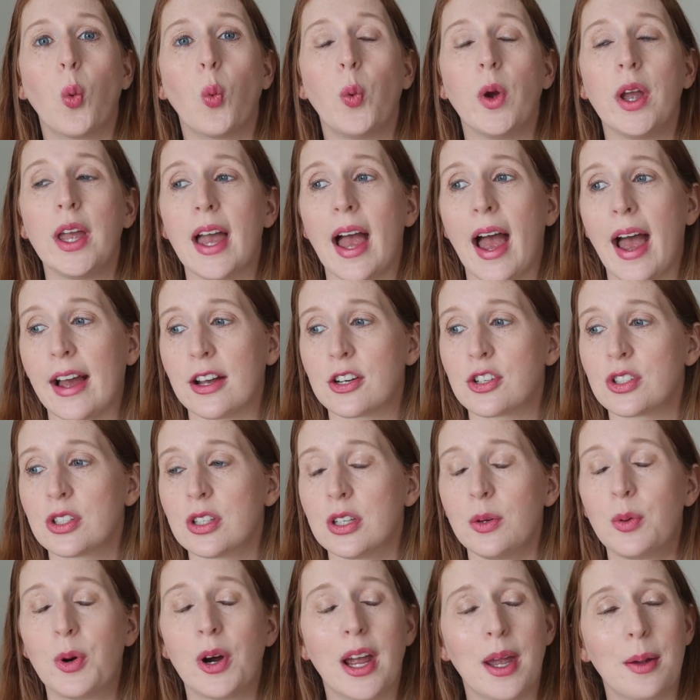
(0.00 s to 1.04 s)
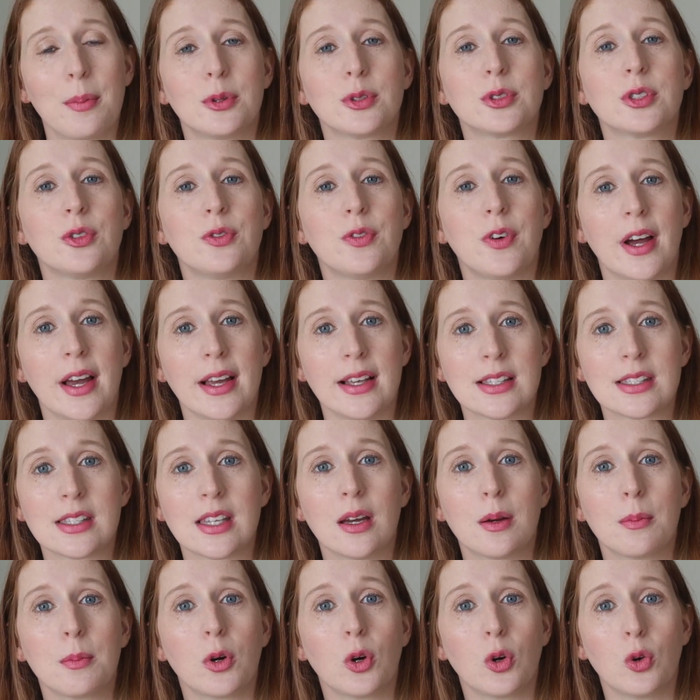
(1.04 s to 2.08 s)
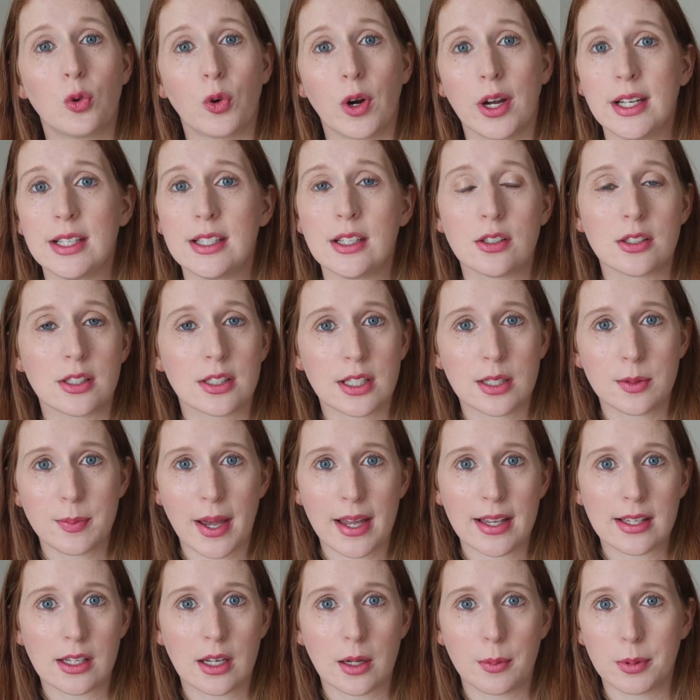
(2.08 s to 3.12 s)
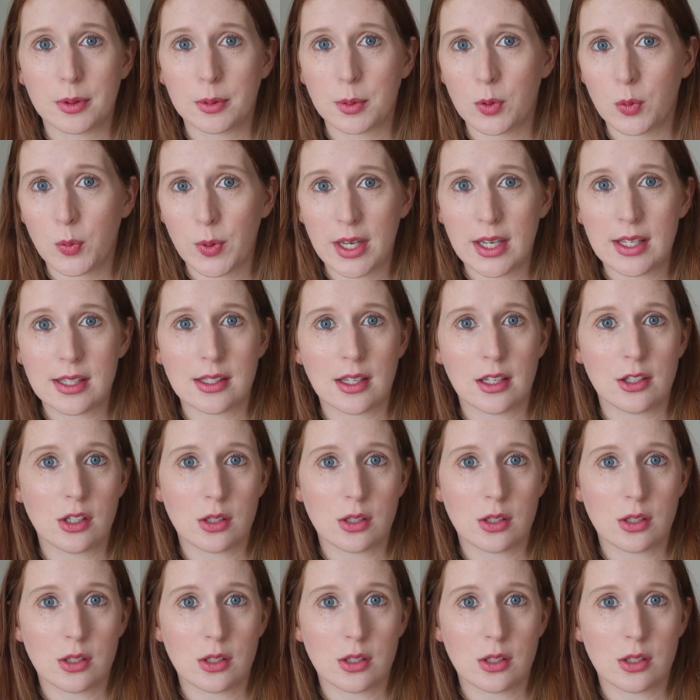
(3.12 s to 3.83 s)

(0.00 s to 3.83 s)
We actually were able to find some great deals these past couple of weeks.